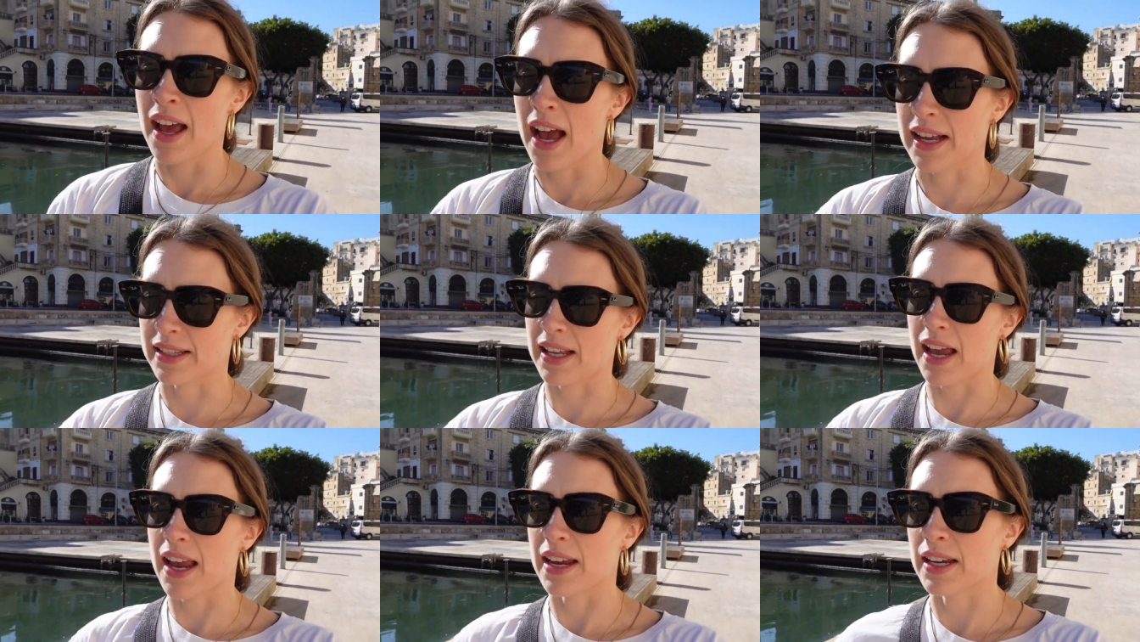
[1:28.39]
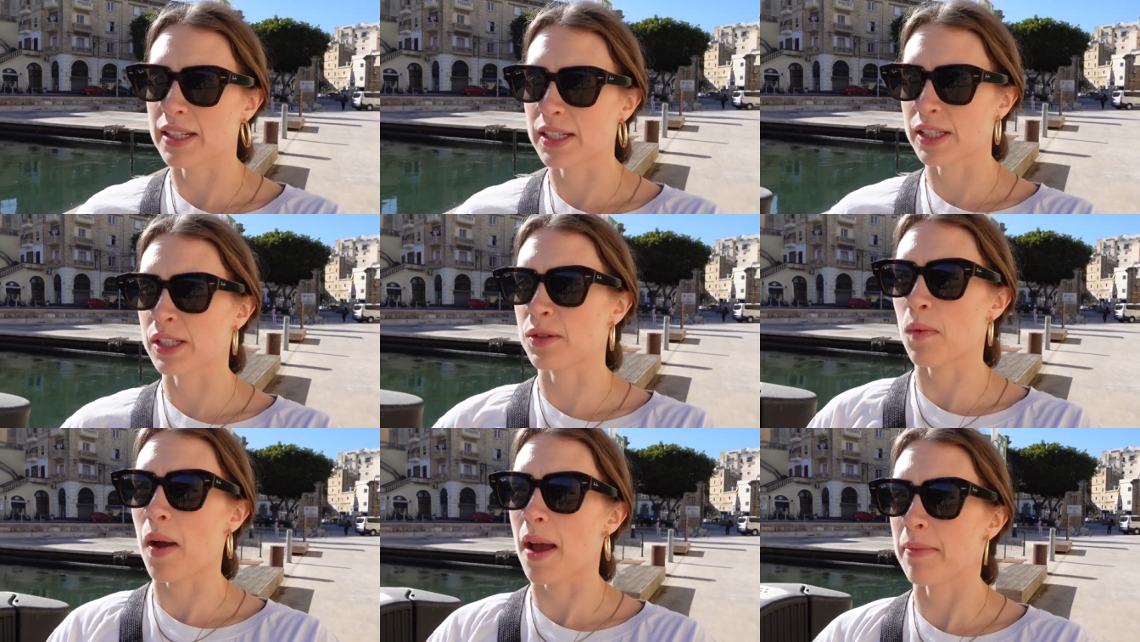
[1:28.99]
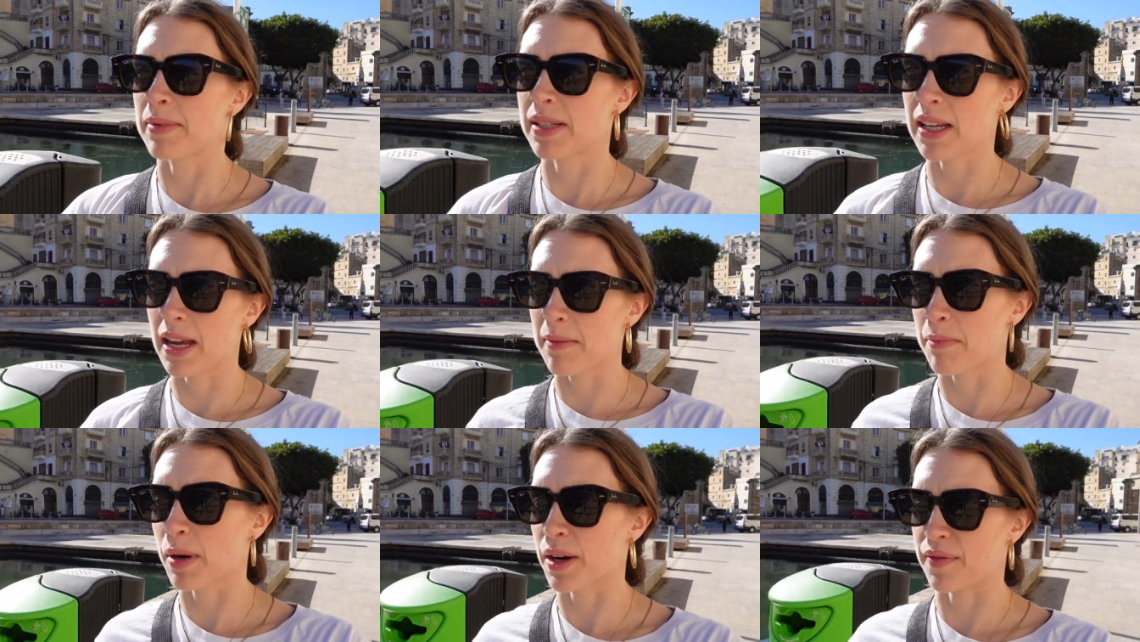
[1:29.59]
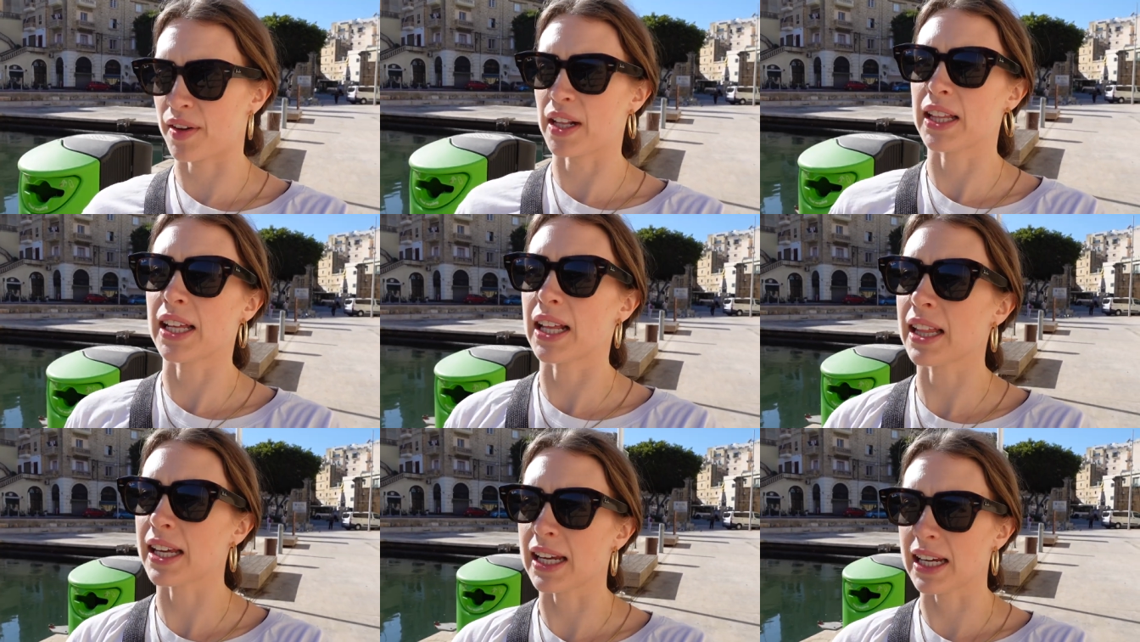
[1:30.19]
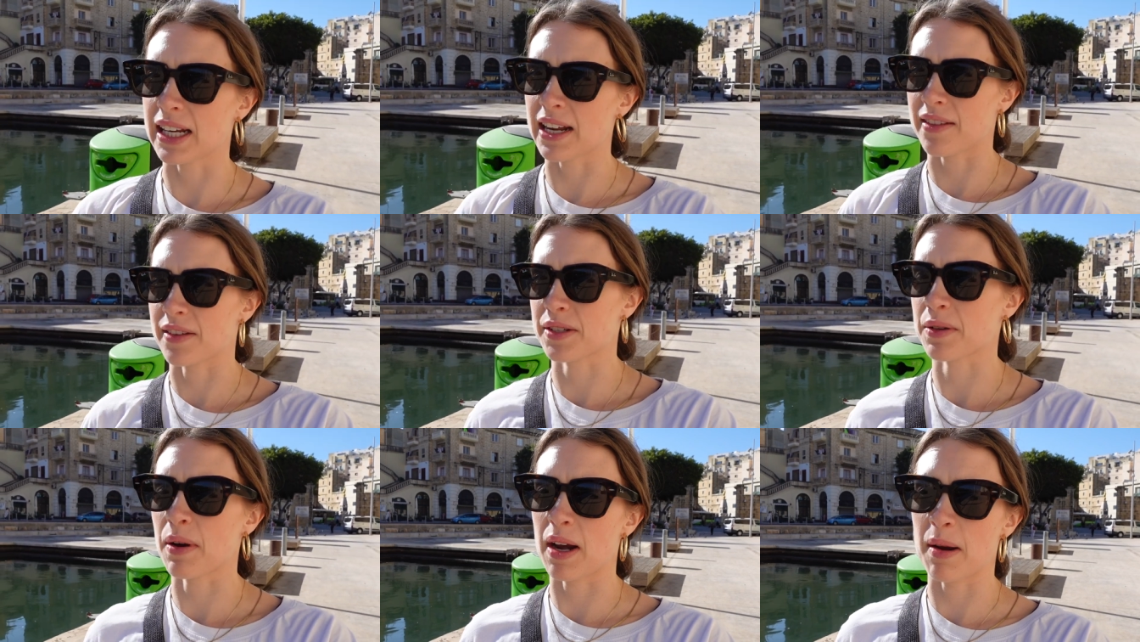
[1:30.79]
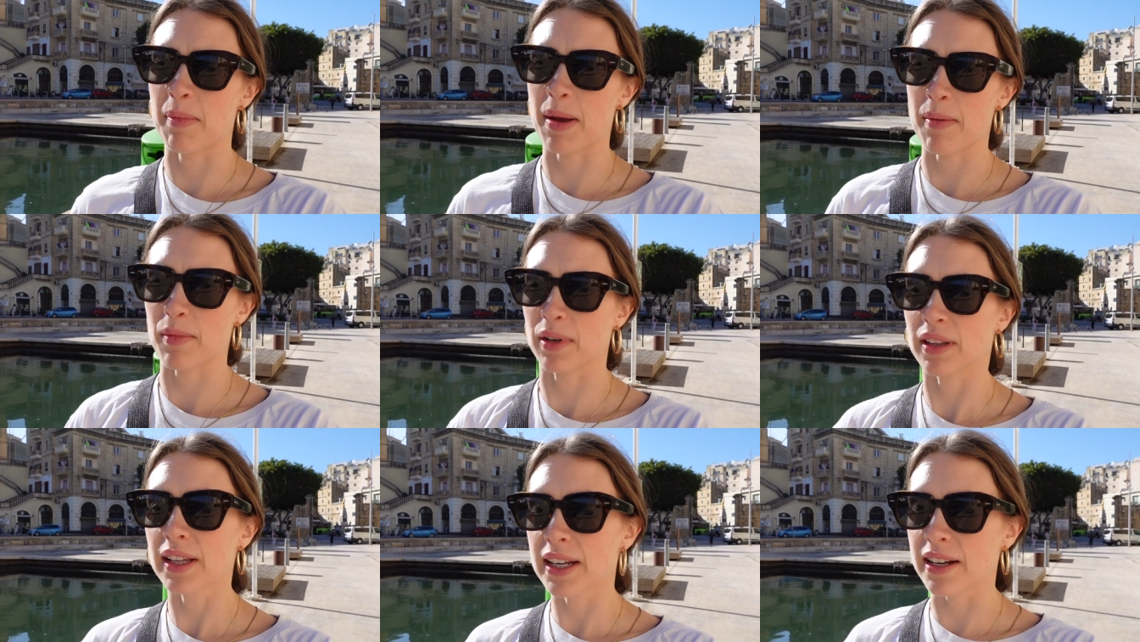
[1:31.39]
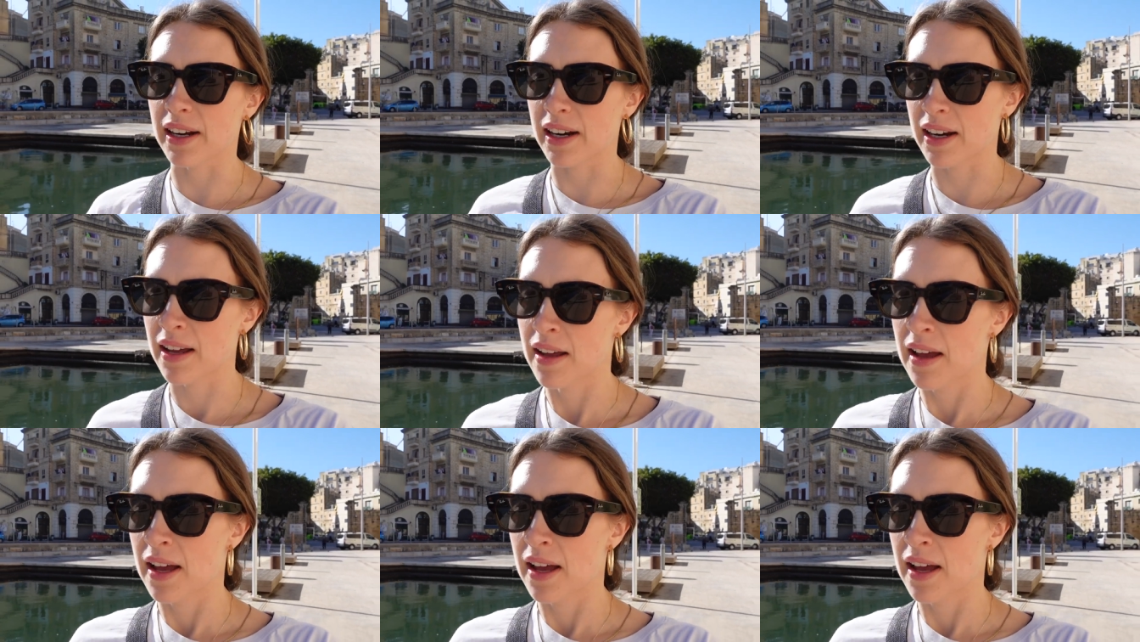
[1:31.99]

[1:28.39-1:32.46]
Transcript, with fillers: as like swept and perfectly clean and there's quite a bit more litter